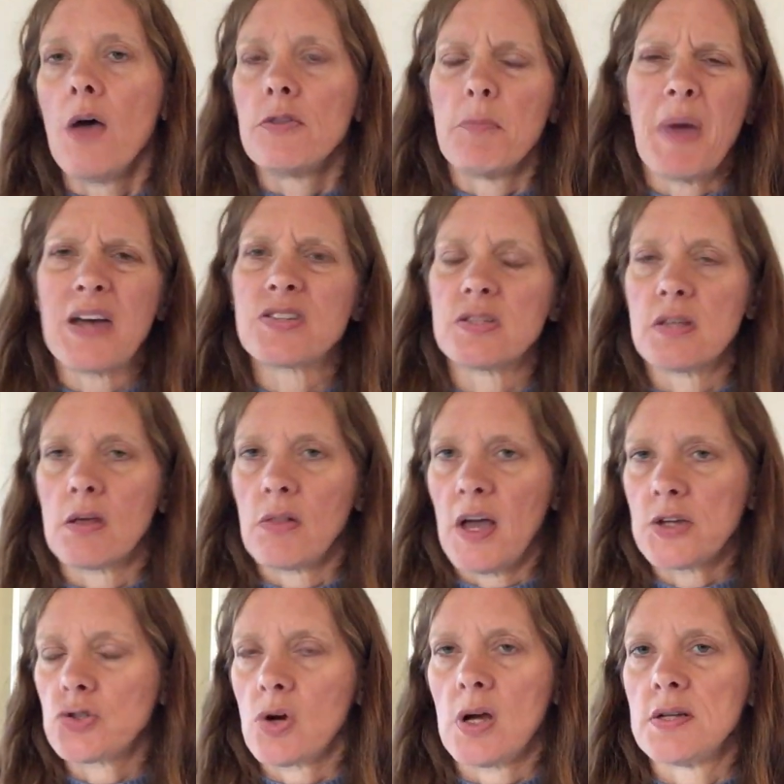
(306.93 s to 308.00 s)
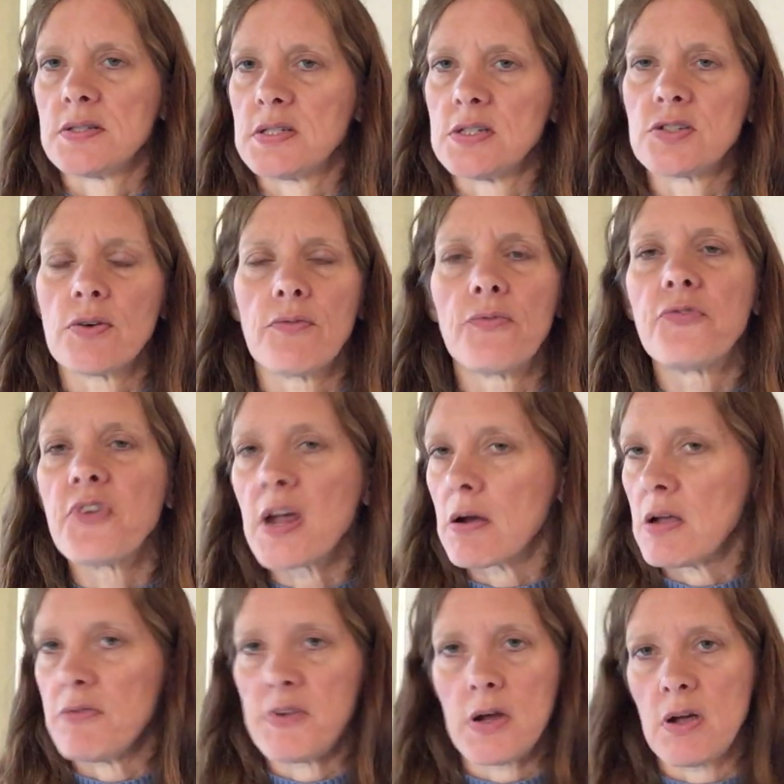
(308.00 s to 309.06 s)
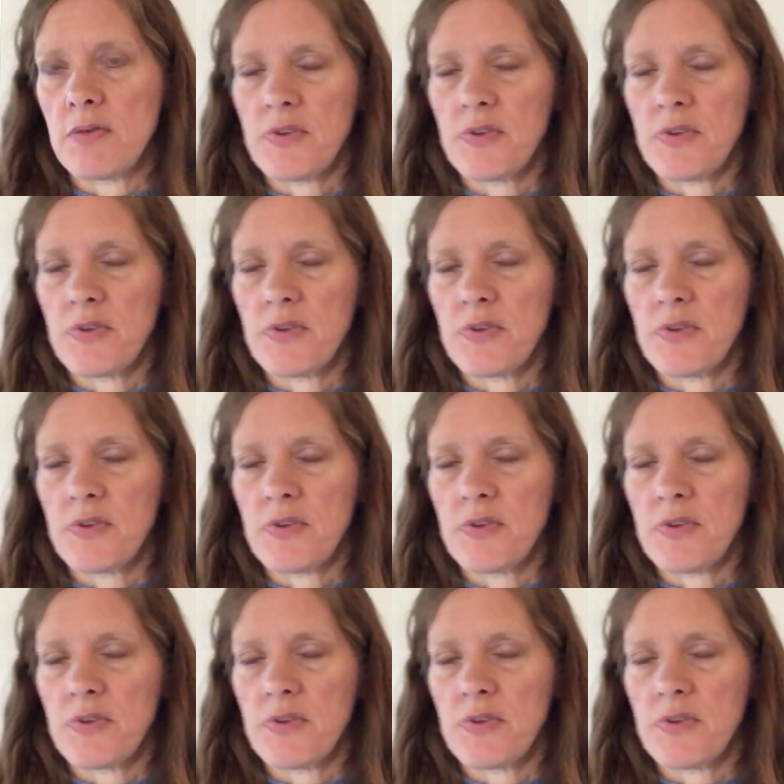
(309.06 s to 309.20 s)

the mass of the electrons is very, very,